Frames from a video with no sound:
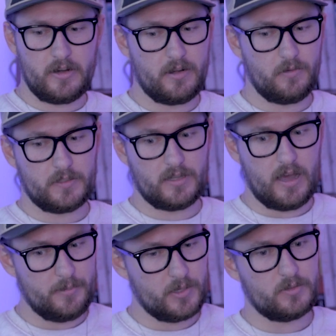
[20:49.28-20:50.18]
over
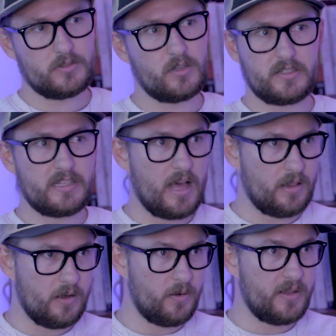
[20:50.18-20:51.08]
time. It'll start to
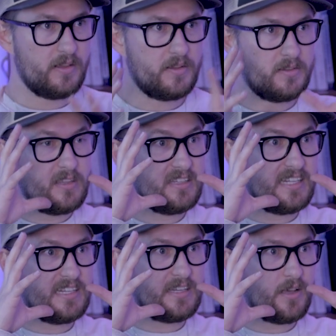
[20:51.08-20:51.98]
yellow, and the
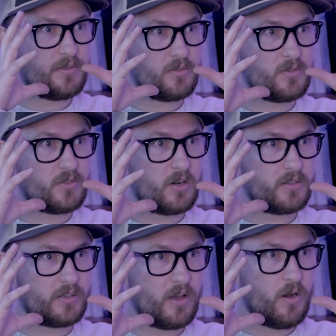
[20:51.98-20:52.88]
details will start
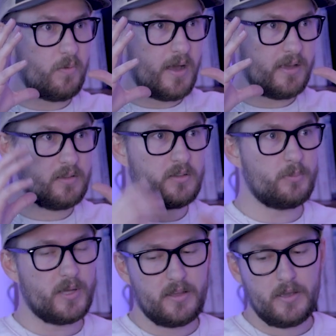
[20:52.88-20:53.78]
to go away a little
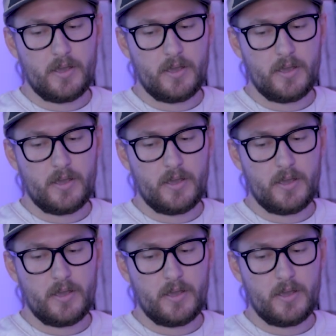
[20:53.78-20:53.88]
bit.